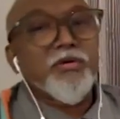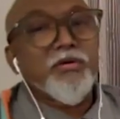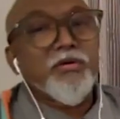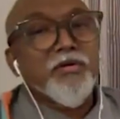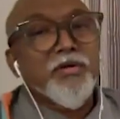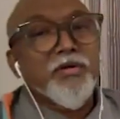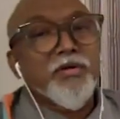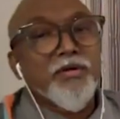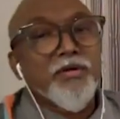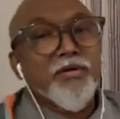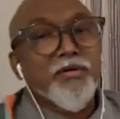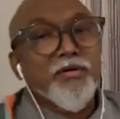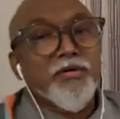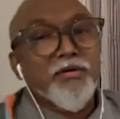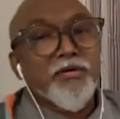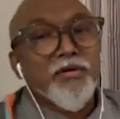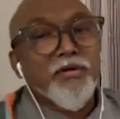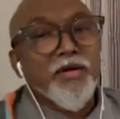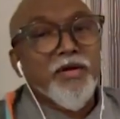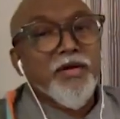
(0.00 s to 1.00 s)
you
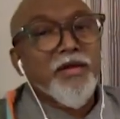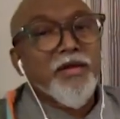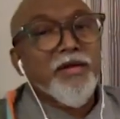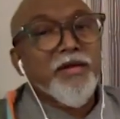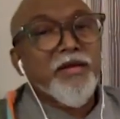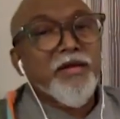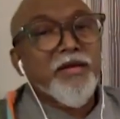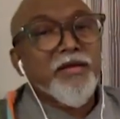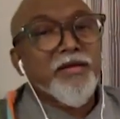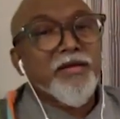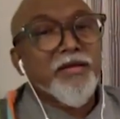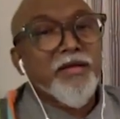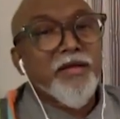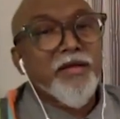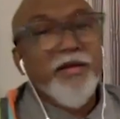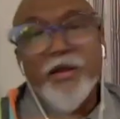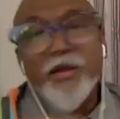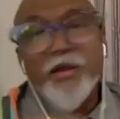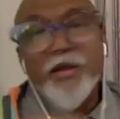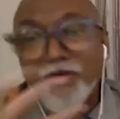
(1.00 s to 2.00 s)
know, I,
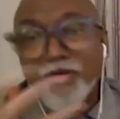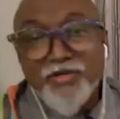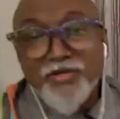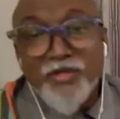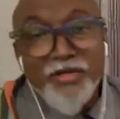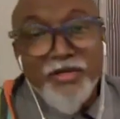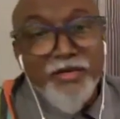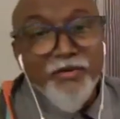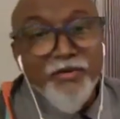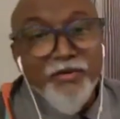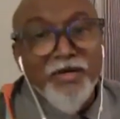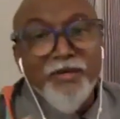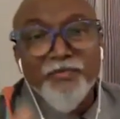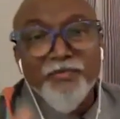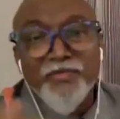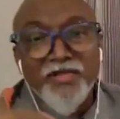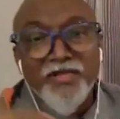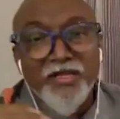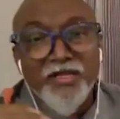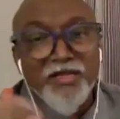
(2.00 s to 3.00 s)
I also given up
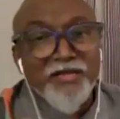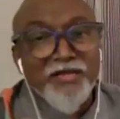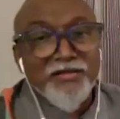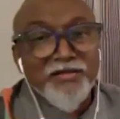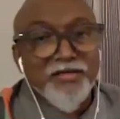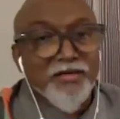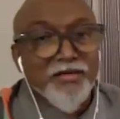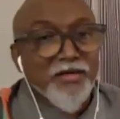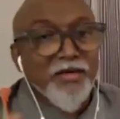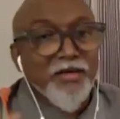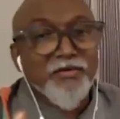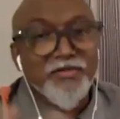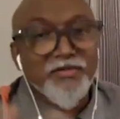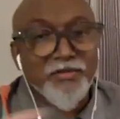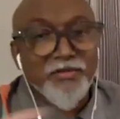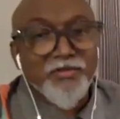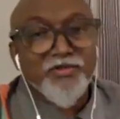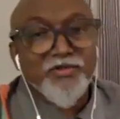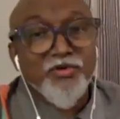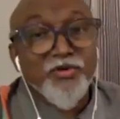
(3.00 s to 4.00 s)
theater. I was
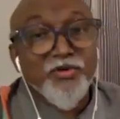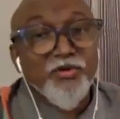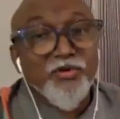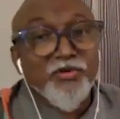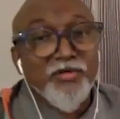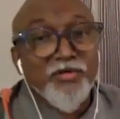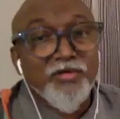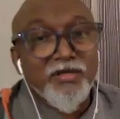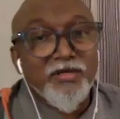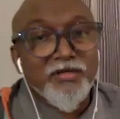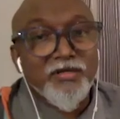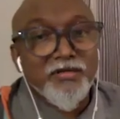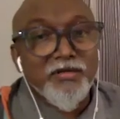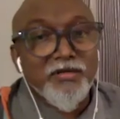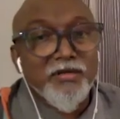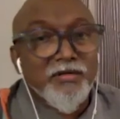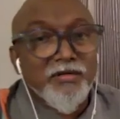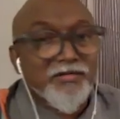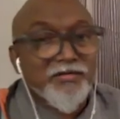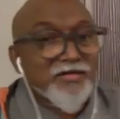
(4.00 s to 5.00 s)
used to do
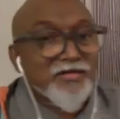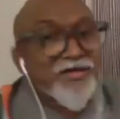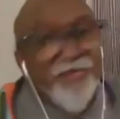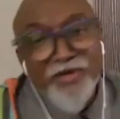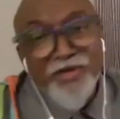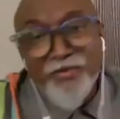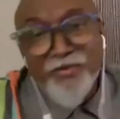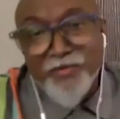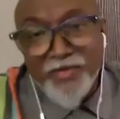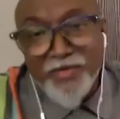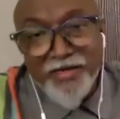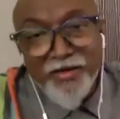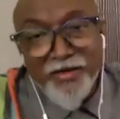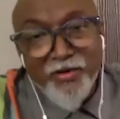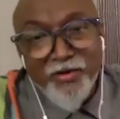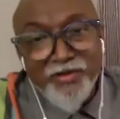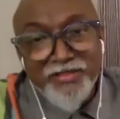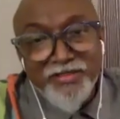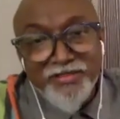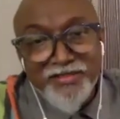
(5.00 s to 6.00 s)
theater, given up my
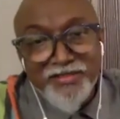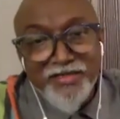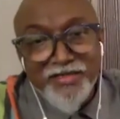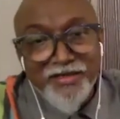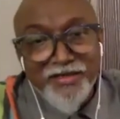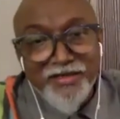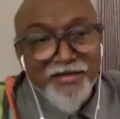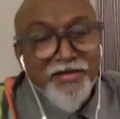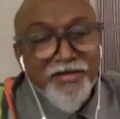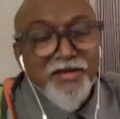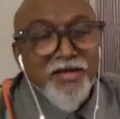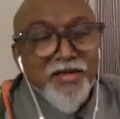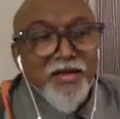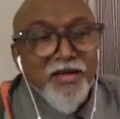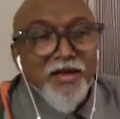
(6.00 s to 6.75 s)
all this career.